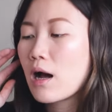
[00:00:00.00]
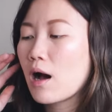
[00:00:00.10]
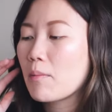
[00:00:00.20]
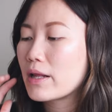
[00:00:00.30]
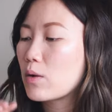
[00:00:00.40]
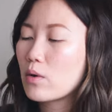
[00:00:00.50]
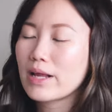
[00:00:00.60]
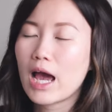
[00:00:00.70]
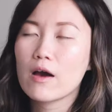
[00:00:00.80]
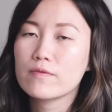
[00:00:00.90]
um, and I
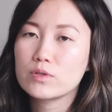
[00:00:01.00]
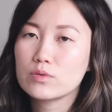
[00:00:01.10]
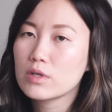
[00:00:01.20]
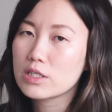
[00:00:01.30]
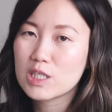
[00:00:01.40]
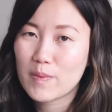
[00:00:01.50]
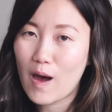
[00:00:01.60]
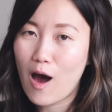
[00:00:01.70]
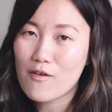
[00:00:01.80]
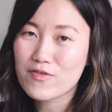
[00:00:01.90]
won't have to touch up
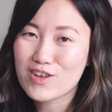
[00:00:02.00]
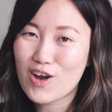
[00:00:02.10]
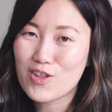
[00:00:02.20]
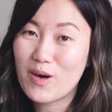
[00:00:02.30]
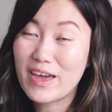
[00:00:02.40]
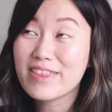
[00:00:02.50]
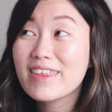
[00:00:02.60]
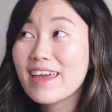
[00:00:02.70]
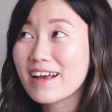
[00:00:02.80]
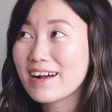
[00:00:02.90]
that often, although I
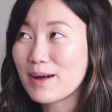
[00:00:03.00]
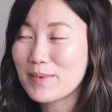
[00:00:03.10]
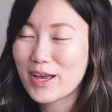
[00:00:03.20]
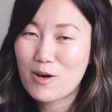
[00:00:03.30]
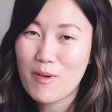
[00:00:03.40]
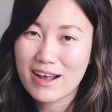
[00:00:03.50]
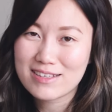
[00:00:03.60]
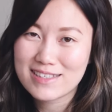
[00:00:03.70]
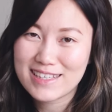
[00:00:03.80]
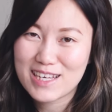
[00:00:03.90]
think I might go back
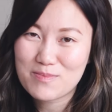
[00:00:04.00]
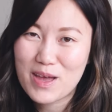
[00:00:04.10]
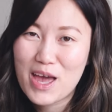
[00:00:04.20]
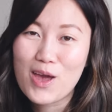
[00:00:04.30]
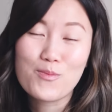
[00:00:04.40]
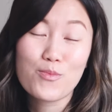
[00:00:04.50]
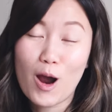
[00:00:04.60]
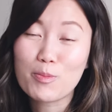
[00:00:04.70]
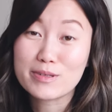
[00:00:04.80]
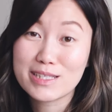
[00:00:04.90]
and see him in
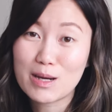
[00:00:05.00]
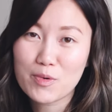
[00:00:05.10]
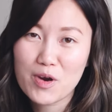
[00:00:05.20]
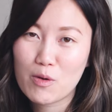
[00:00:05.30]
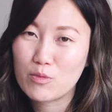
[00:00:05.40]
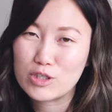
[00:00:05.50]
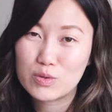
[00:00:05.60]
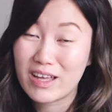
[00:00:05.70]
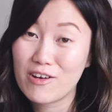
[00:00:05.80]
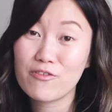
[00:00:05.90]
proper summer and we'll
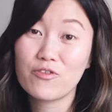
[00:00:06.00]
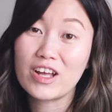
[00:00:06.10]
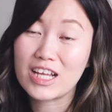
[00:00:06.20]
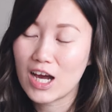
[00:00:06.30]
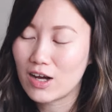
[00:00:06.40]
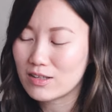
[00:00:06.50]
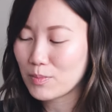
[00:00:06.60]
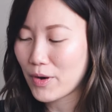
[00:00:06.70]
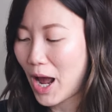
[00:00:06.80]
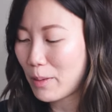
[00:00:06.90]
do like a fun color
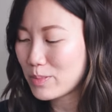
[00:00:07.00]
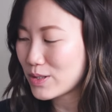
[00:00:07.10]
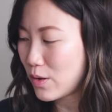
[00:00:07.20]
perhaps.